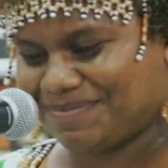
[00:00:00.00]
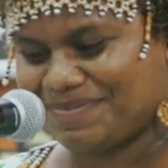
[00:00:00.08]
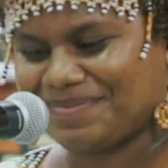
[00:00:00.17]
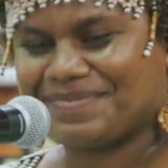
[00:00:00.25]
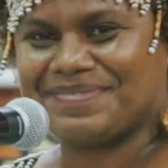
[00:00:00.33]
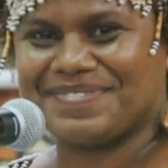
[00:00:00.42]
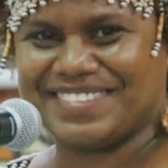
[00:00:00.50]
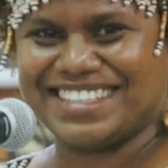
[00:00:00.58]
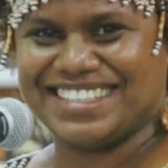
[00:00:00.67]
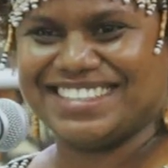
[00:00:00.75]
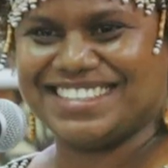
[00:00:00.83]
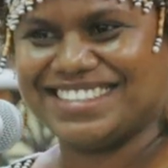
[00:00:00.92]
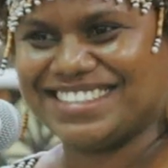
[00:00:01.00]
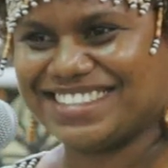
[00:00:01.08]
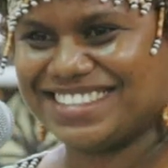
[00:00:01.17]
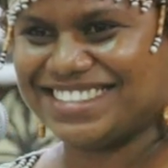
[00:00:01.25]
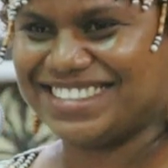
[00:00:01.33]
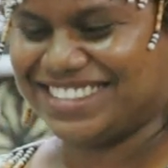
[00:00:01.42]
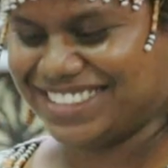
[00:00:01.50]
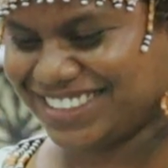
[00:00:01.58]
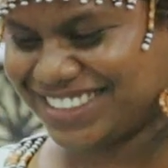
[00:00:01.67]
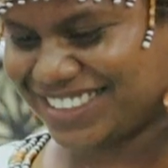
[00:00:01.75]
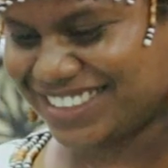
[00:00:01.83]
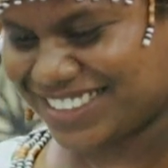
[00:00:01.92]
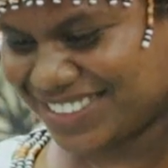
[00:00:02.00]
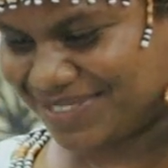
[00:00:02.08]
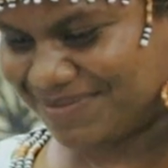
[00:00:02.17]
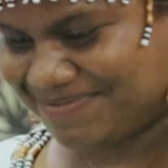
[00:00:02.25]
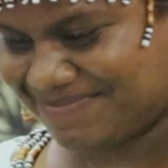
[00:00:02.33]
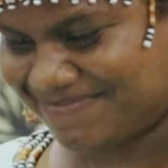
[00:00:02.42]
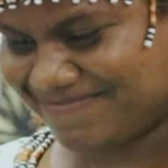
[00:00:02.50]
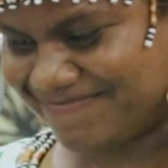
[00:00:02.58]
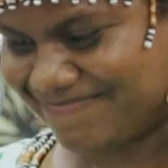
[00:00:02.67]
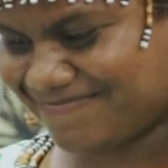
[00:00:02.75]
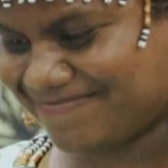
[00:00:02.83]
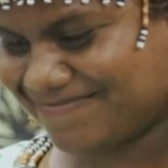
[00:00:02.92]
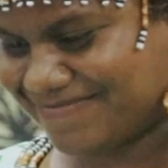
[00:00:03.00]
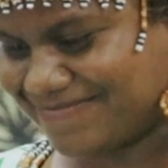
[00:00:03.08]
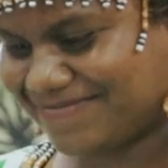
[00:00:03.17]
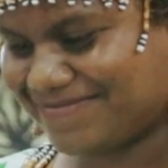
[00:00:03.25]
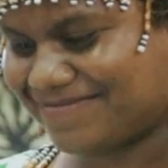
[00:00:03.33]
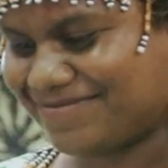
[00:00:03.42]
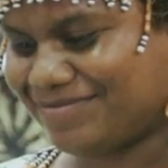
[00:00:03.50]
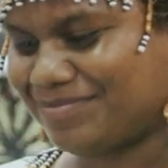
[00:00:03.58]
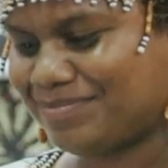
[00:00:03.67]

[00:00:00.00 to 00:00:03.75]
Nobody speaks.